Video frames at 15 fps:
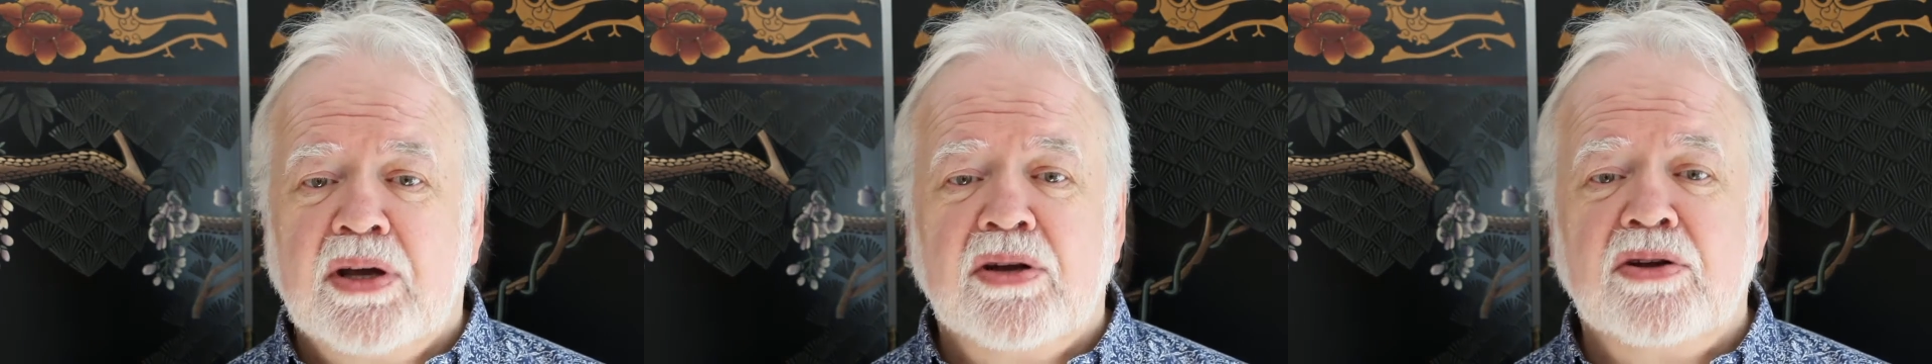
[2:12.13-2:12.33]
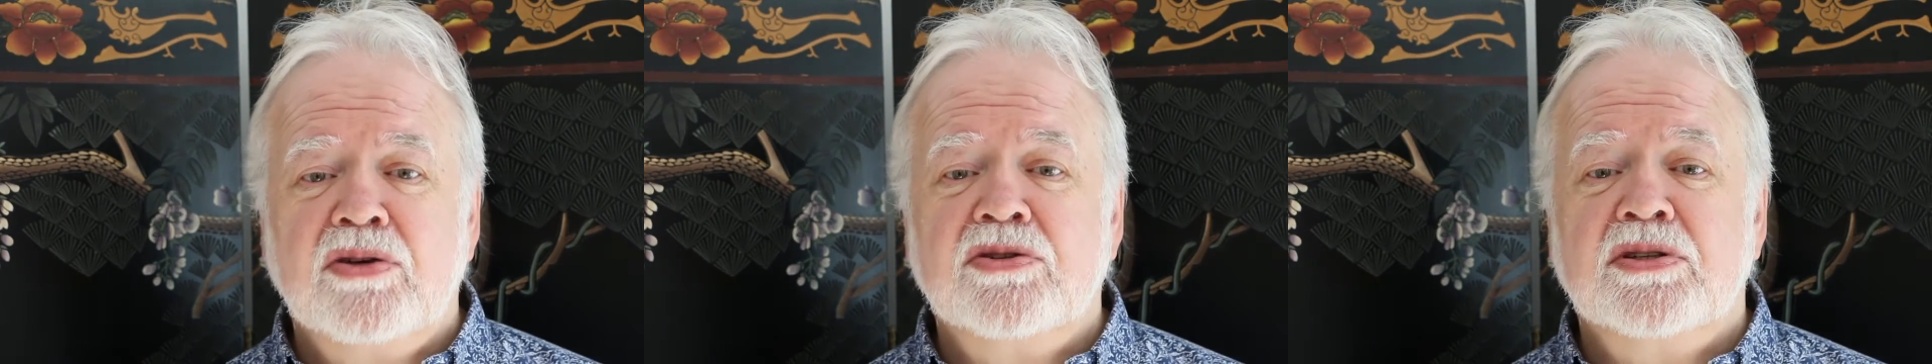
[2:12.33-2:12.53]

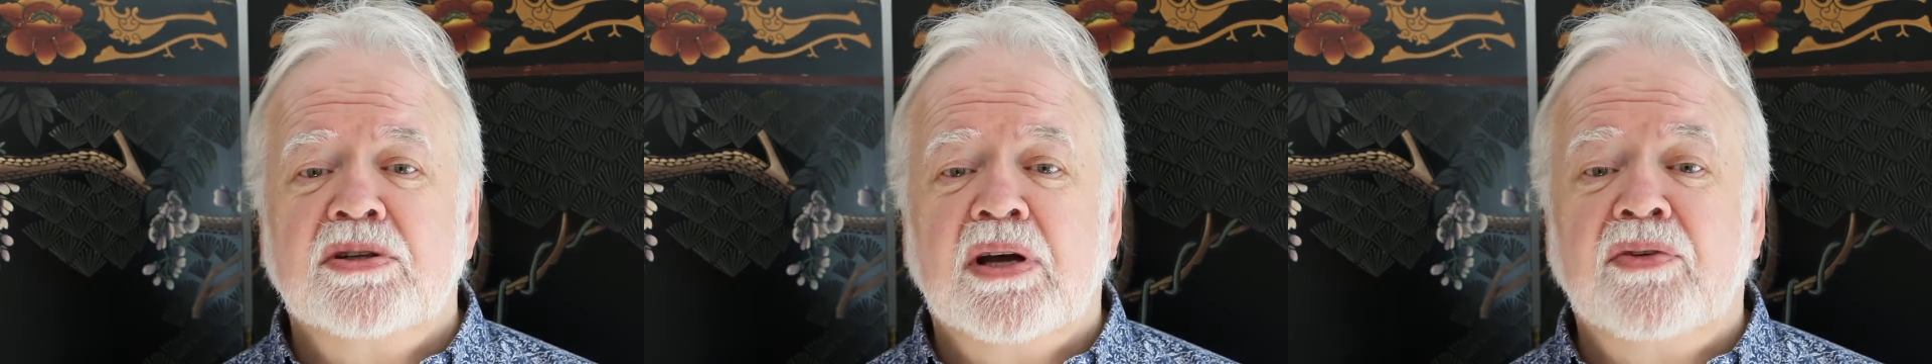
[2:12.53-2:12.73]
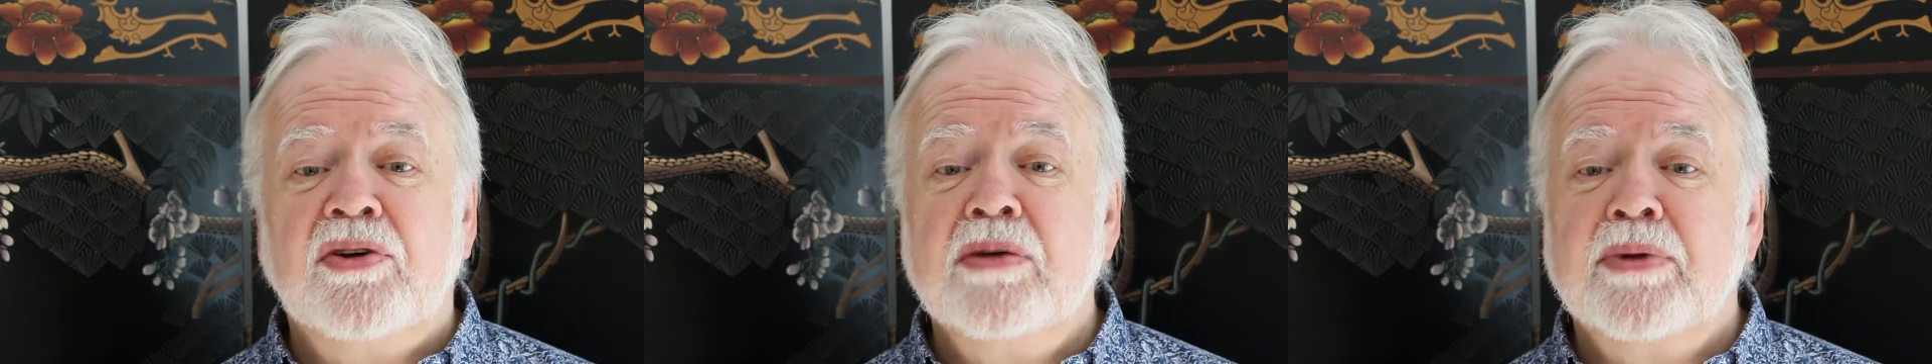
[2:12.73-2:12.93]
can use in
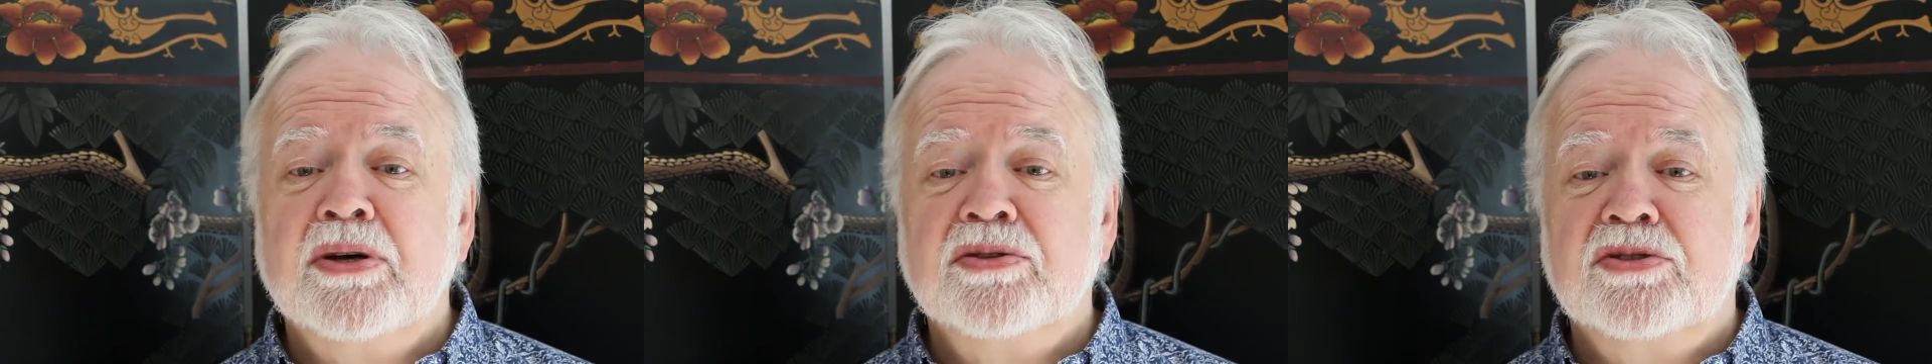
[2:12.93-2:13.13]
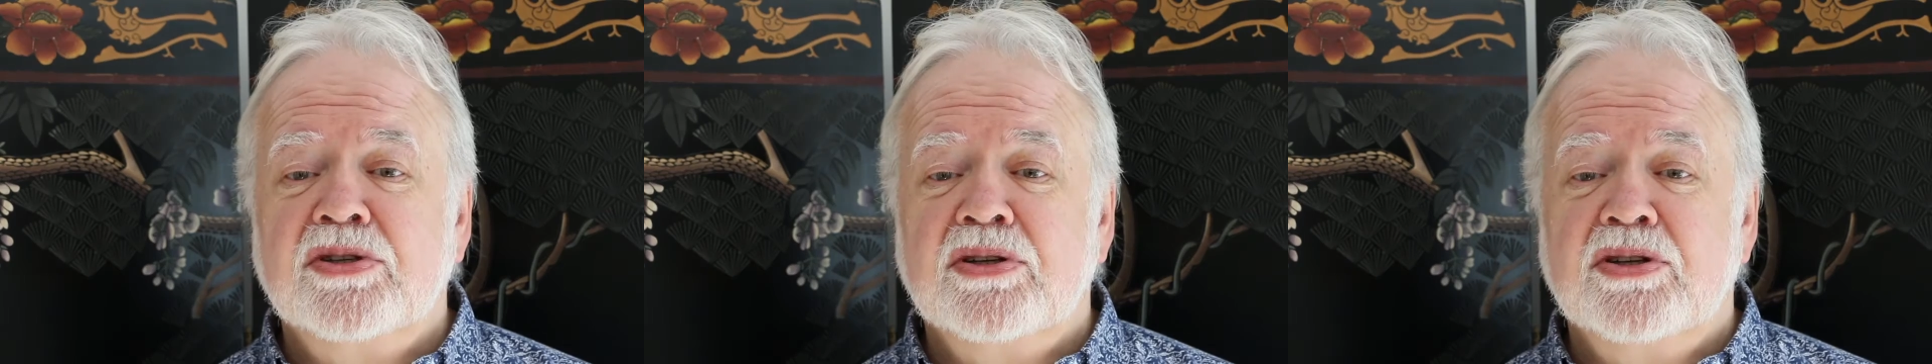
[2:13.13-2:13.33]
their
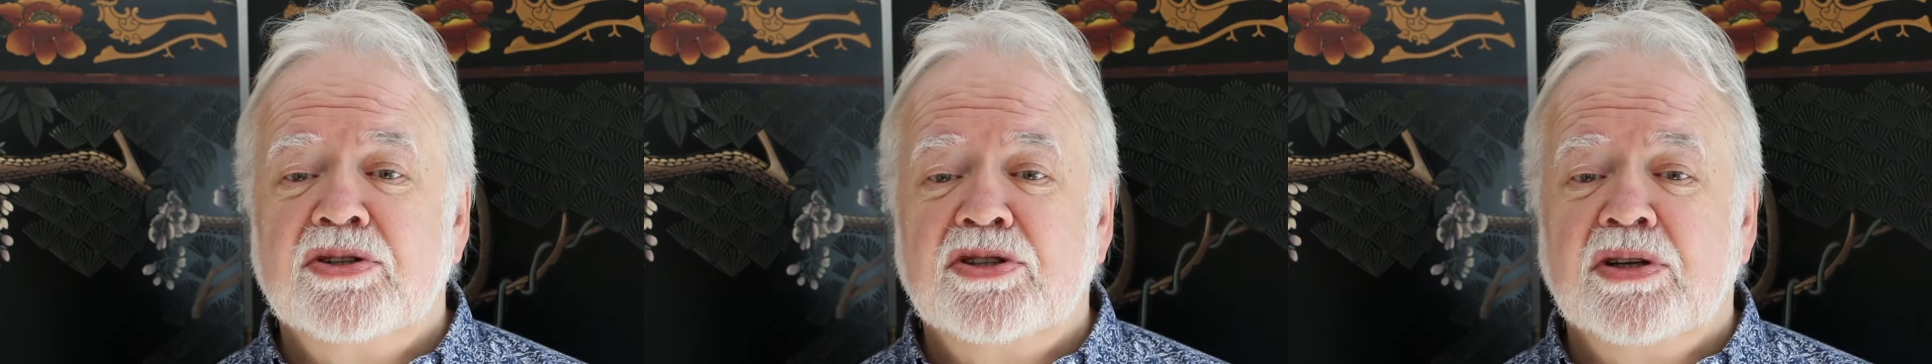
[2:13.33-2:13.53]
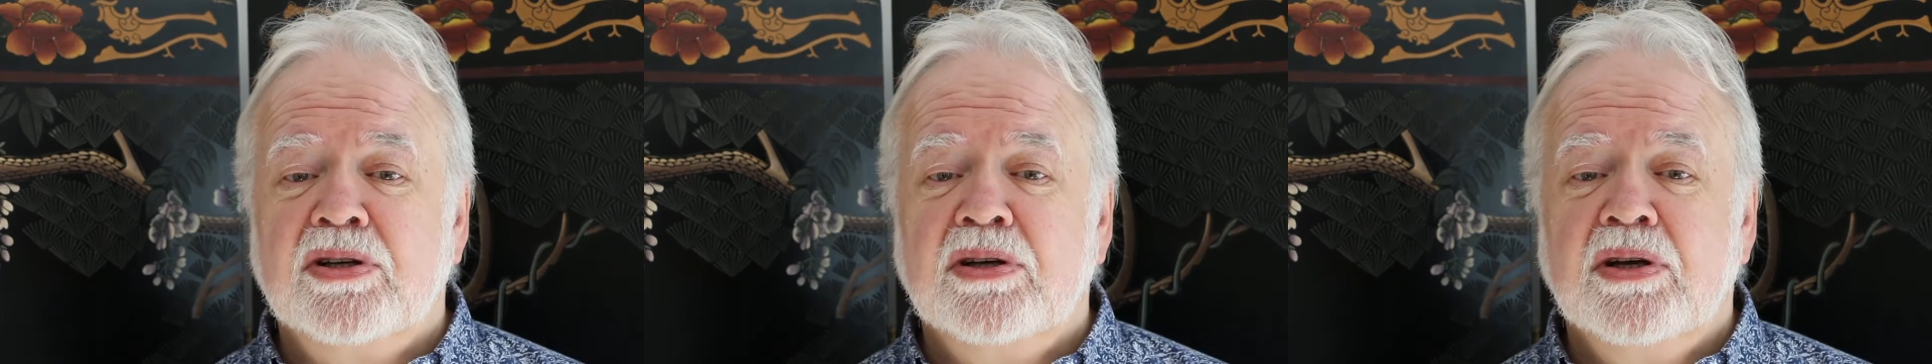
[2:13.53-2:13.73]
email
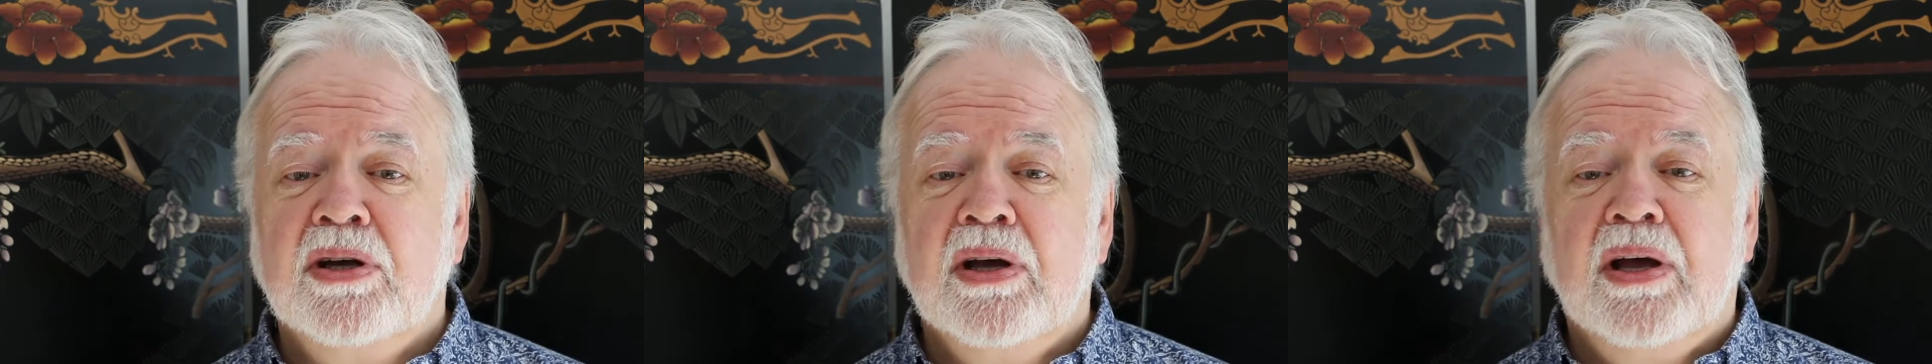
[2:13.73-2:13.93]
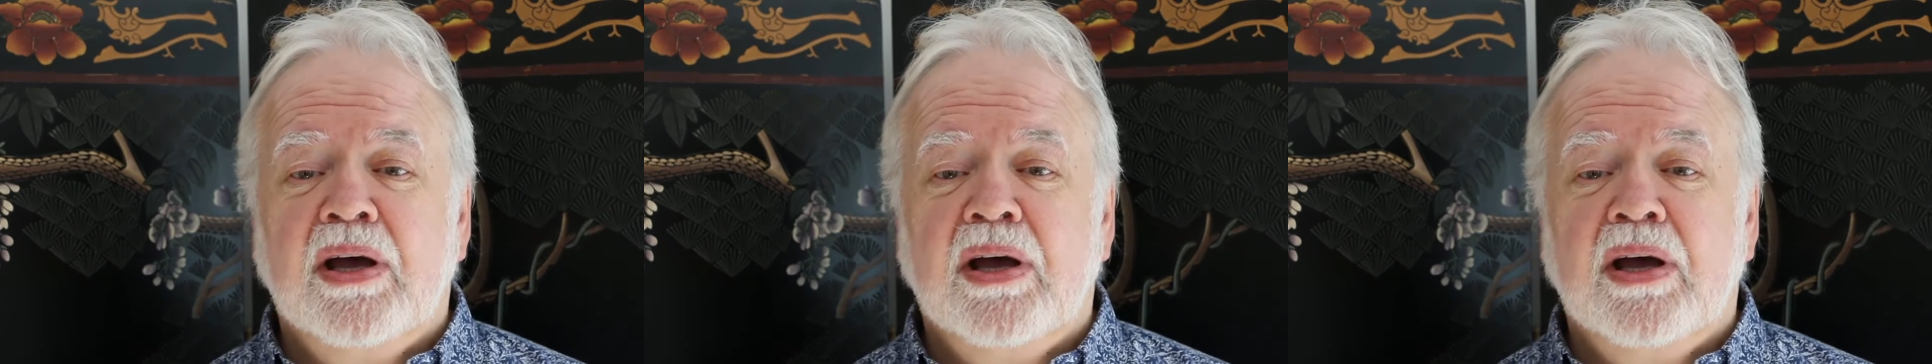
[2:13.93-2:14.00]
signature